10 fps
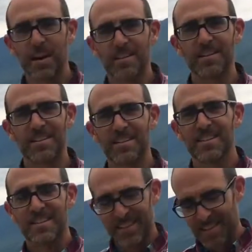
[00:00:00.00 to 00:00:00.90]
Canada.
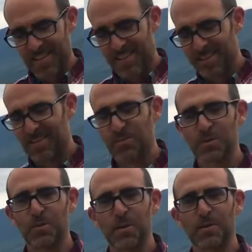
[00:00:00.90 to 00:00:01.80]

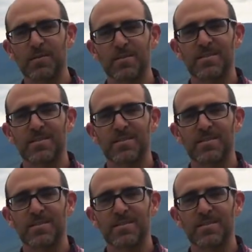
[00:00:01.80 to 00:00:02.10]
Wishing you well.